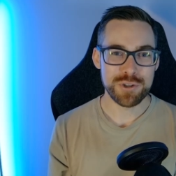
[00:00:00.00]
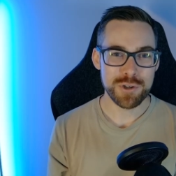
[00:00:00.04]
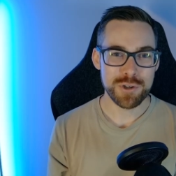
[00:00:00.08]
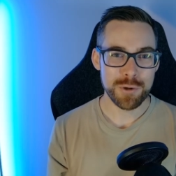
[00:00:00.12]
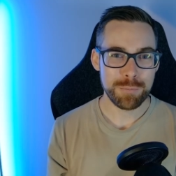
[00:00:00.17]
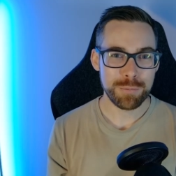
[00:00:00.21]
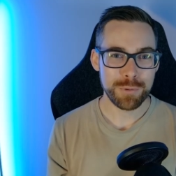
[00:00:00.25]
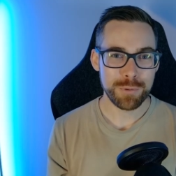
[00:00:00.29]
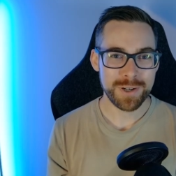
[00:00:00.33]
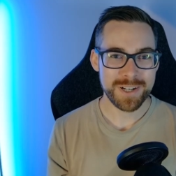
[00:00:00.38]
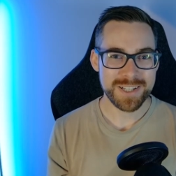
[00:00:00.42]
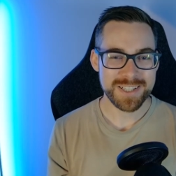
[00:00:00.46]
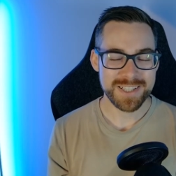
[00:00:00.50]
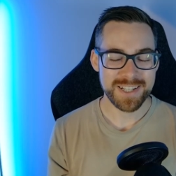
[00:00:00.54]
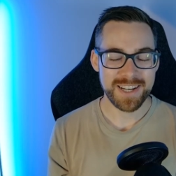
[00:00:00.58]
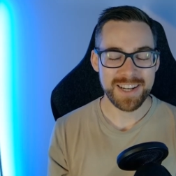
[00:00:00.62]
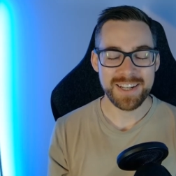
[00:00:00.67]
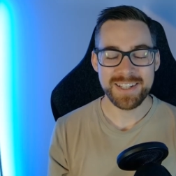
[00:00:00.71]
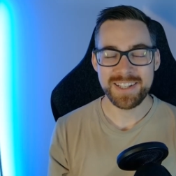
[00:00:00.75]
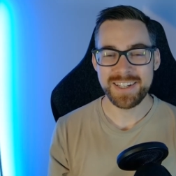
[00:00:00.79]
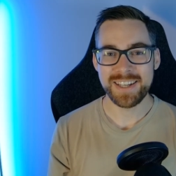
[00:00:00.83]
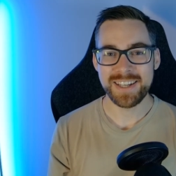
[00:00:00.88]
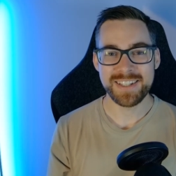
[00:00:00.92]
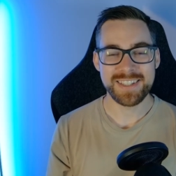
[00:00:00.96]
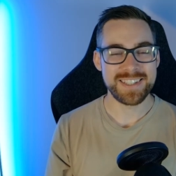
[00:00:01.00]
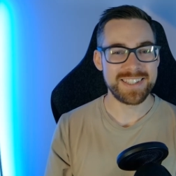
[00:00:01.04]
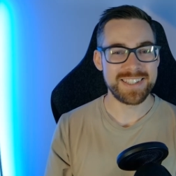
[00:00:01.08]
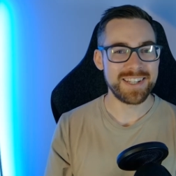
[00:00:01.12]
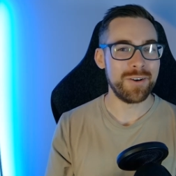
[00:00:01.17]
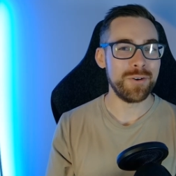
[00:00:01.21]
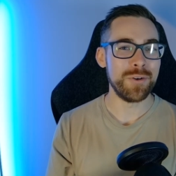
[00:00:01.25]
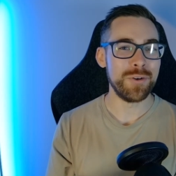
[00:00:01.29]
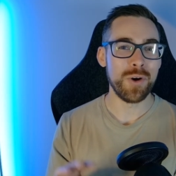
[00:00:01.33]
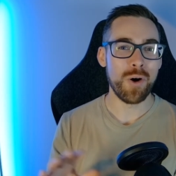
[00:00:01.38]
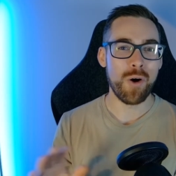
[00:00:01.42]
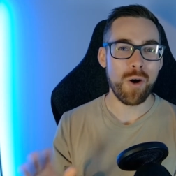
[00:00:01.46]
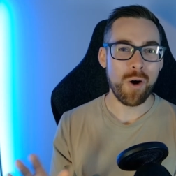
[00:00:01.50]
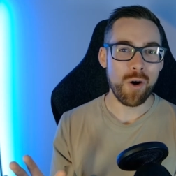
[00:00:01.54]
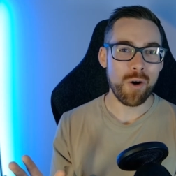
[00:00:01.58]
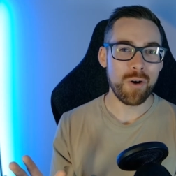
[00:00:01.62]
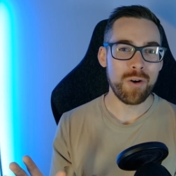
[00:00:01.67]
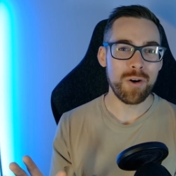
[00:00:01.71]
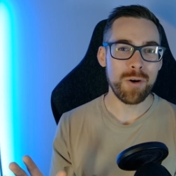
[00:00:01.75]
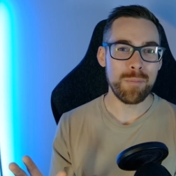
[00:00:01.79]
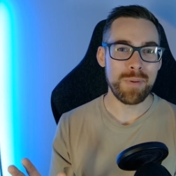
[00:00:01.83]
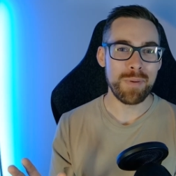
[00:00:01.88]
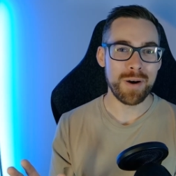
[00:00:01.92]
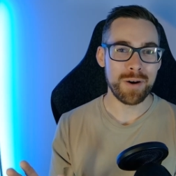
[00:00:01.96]
super excited to get to tell you
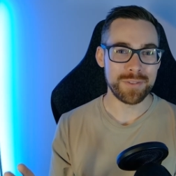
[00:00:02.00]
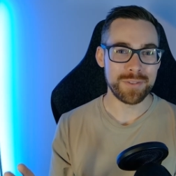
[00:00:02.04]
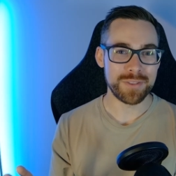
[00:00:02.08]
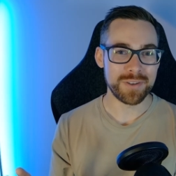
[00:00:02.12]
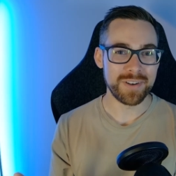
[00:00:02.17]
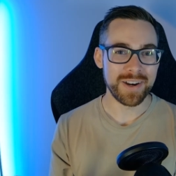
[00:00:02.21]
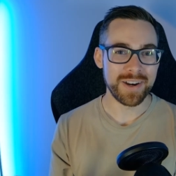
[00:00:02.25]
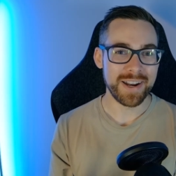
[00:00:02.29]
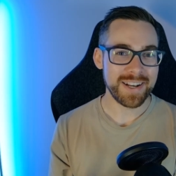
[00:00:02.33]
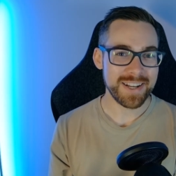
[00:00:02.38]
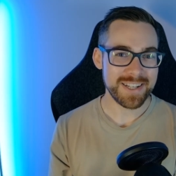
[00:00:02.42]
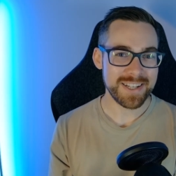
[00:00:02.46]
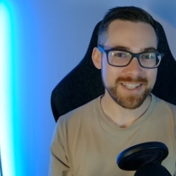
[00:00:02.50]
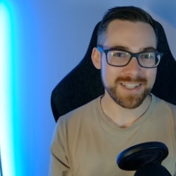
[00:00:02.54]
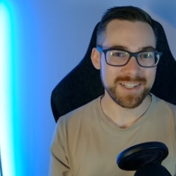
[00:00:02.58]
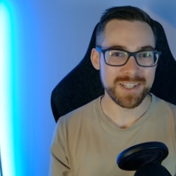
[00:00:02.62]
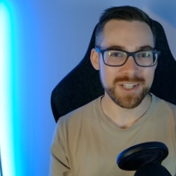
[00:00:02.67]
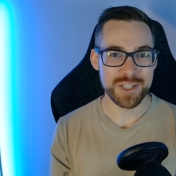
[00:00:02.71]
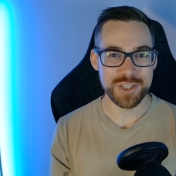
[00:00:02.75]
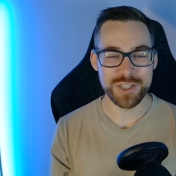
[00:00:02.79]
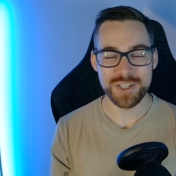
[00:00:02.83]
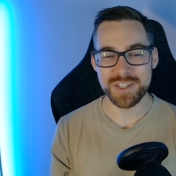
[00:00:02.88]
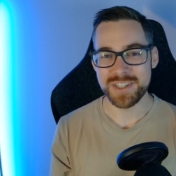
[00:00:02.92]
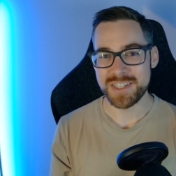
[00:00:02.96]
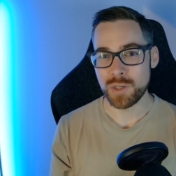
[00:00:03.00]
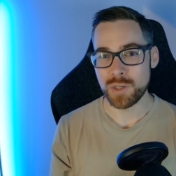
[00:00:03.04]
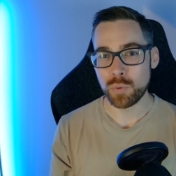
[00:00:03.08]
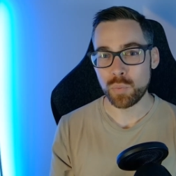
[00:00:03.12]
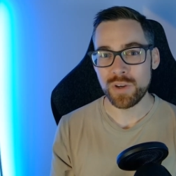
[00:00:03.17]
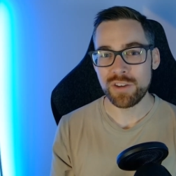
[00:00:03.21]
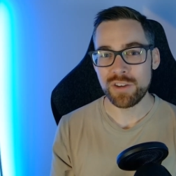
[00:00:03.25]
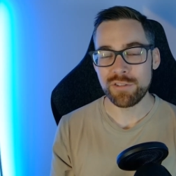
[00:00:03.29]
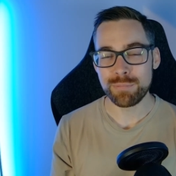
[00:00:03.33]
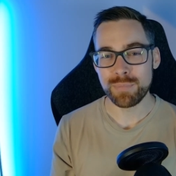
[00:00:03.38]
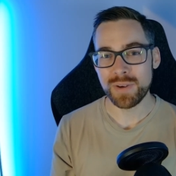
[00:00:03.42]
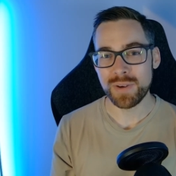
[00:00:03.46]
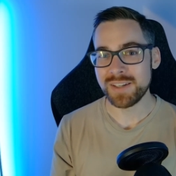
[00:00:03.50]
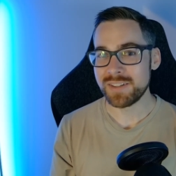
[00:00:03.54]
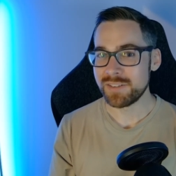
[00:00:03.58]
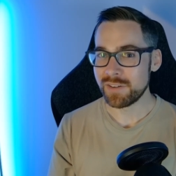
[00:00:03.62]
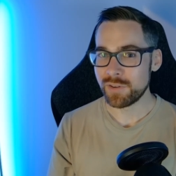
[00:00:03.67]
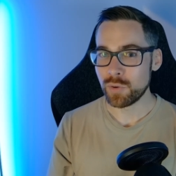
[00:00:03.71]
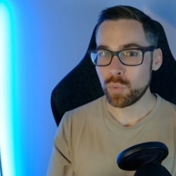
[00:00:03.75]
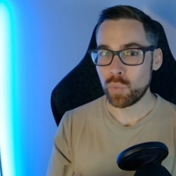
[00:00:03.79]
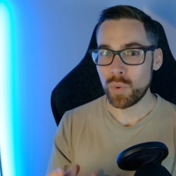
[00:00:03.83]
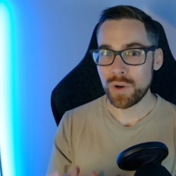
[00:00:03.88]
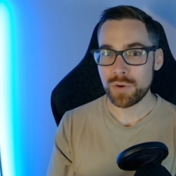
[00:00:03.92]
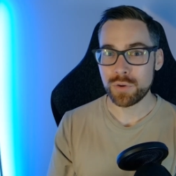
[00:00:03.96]
all about the latest additions that we've made to
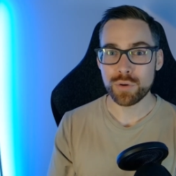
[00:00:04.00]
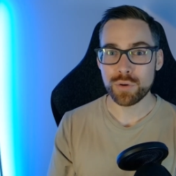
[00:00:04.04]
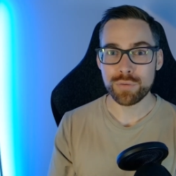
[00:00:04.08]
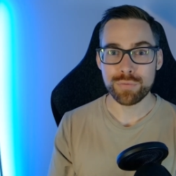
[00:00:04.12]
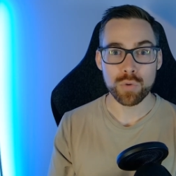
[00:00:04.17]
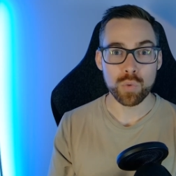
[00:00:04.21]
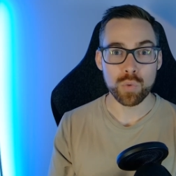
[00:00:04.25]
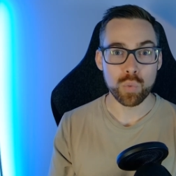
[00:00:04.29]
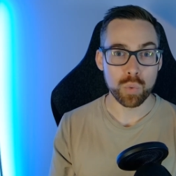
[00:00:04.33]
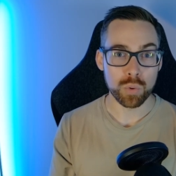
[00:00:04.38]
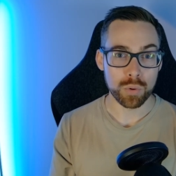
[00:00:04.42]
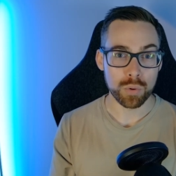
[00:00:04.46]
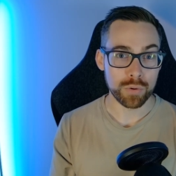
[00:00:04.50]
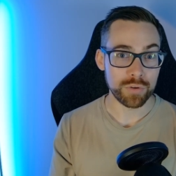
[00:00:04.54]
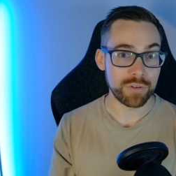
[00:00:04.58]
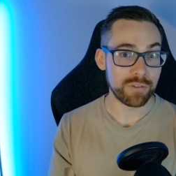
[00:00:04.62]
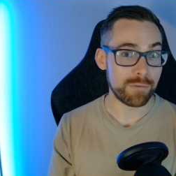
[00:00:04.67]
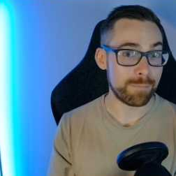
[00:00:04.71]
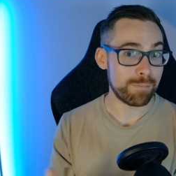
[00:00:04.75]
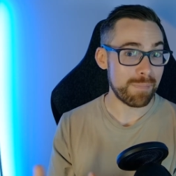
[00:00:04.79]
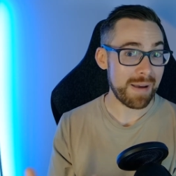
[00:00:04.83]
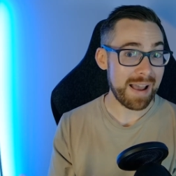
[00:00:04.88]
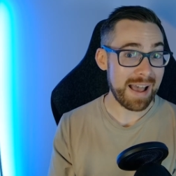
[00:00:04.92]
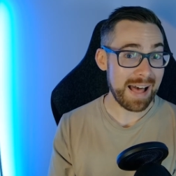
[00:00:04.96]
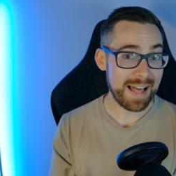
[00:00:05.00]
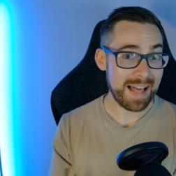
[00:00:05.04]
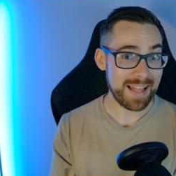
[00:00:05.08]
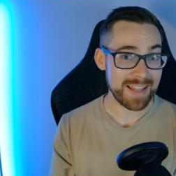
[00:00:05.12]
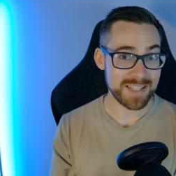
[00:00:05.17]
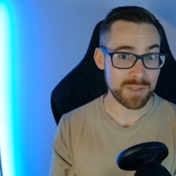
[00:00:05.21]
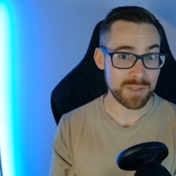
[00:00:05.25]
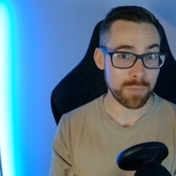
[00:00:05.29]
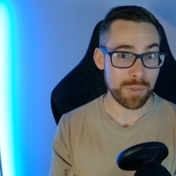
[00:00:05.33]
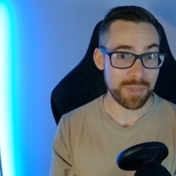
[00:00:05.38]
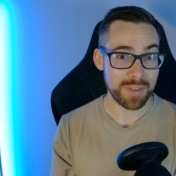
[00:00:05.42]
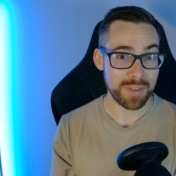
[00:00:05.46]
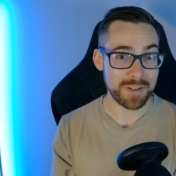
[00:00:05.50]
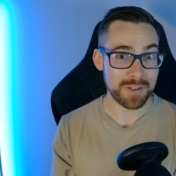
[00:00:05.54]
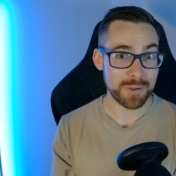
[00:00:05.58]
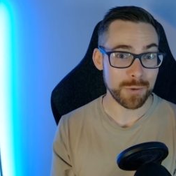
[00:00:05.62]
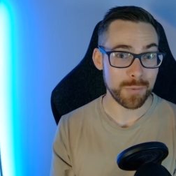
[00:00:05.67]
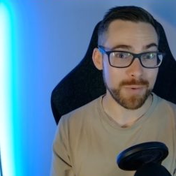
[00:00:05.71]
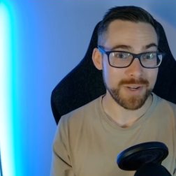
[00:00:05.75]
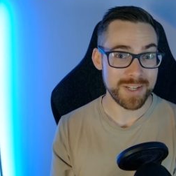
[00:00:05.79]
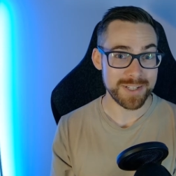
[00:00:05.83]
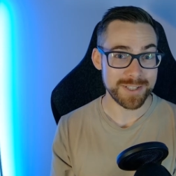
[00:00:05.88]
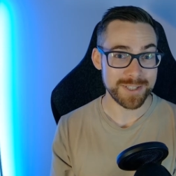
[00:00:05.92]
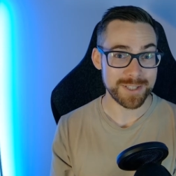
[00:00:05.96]
the wonderful world of paths within
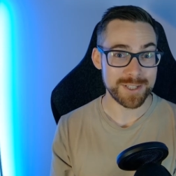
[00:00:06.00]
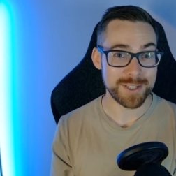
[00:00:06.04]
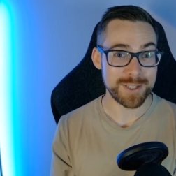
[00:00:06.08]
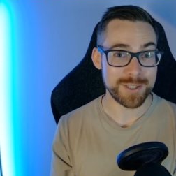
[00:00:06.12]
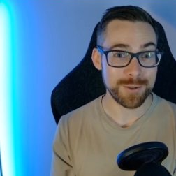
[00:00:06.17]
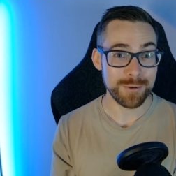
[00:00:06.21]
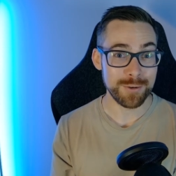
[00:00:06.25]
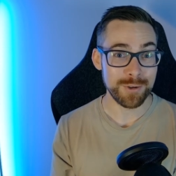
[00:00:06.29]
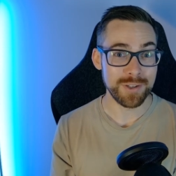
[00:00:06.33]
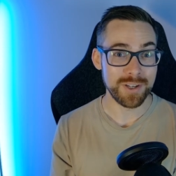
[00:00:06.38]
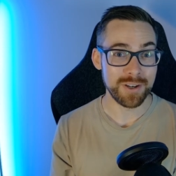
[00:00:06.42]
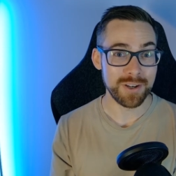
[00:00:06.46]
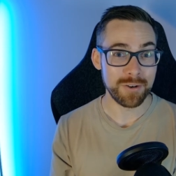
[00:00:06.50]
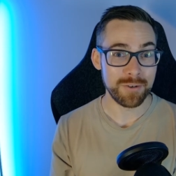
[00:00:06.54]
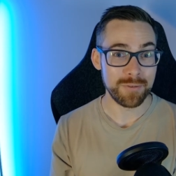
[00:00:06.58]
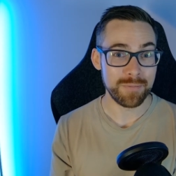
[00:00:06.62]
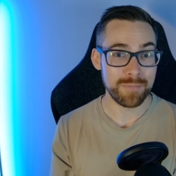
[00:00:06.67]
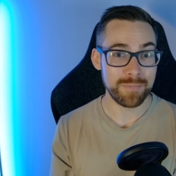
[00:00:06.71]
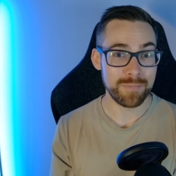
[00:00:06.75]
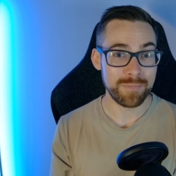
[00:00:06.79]
Noesis Studio.